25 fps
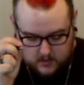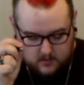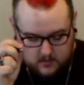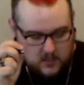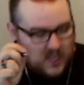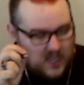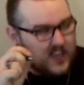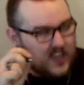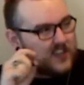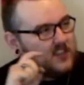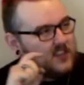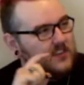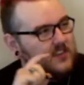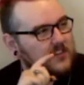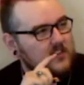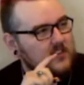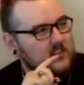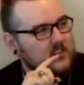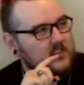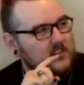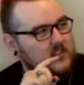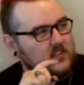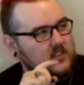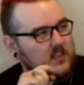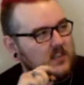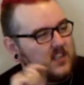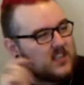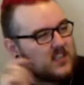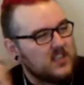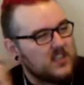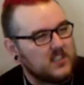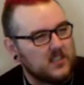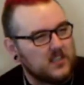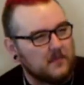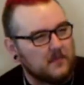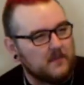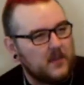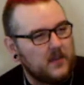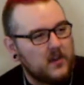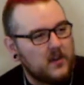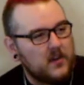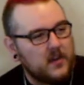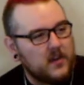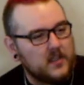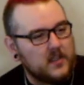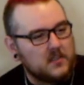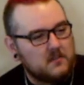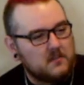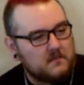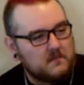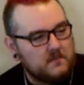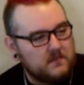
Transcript: Well, I did some various